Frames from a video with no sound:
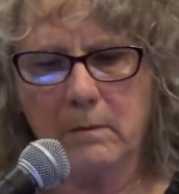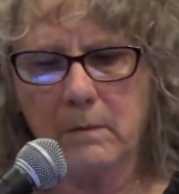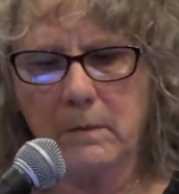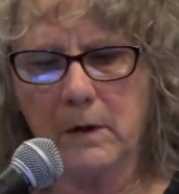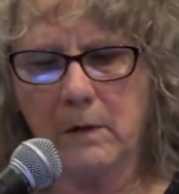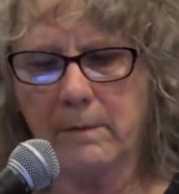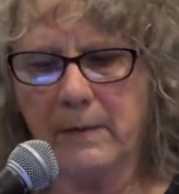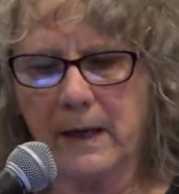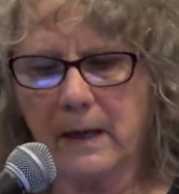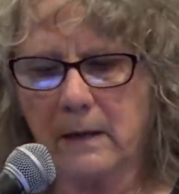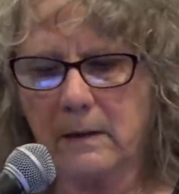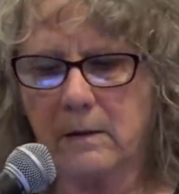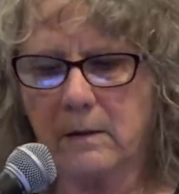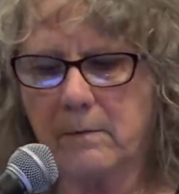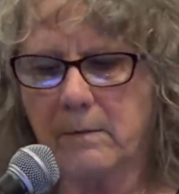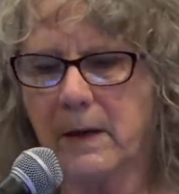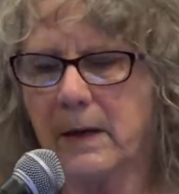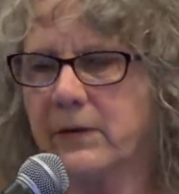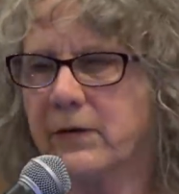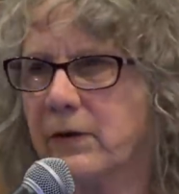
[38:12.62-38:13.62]
go back to
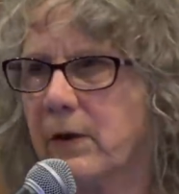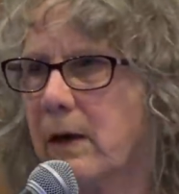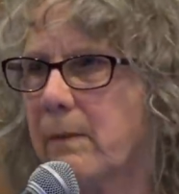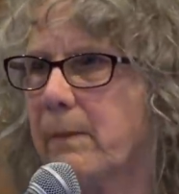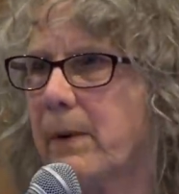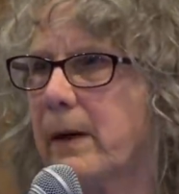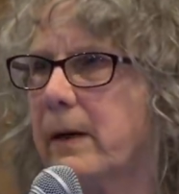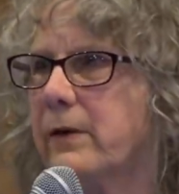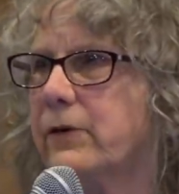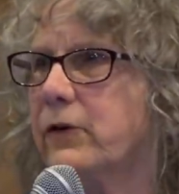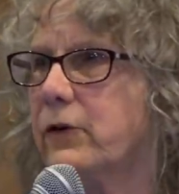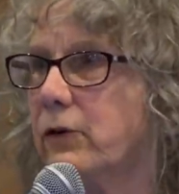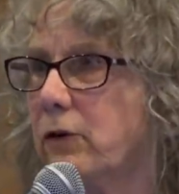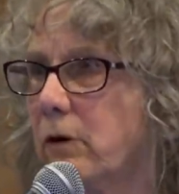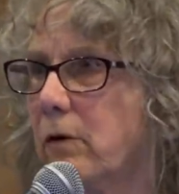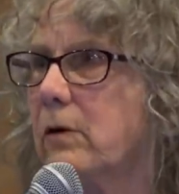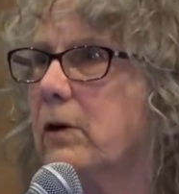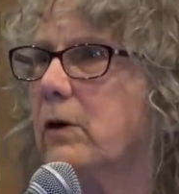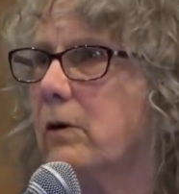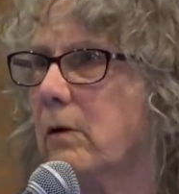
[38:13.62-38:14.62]
my slide, but it's
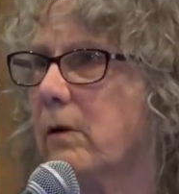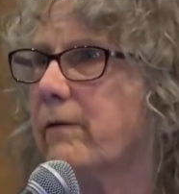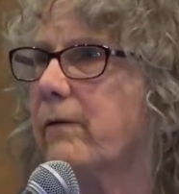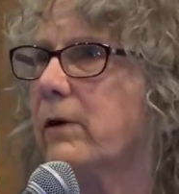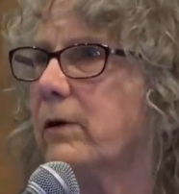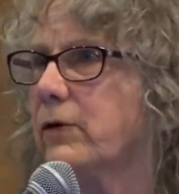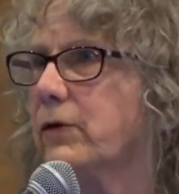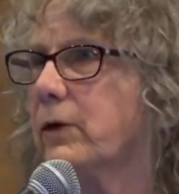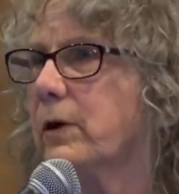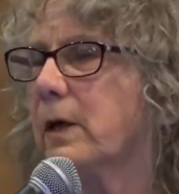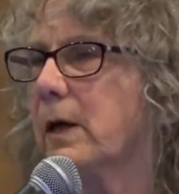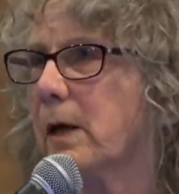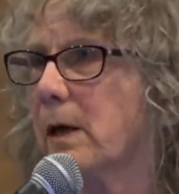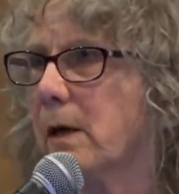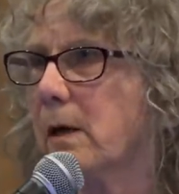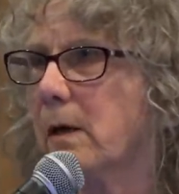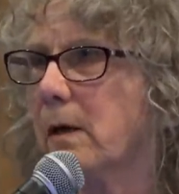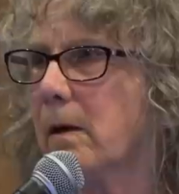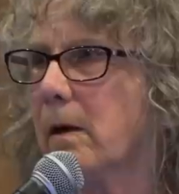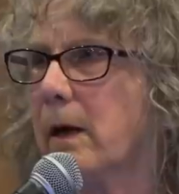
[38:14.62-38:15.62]
Duke University,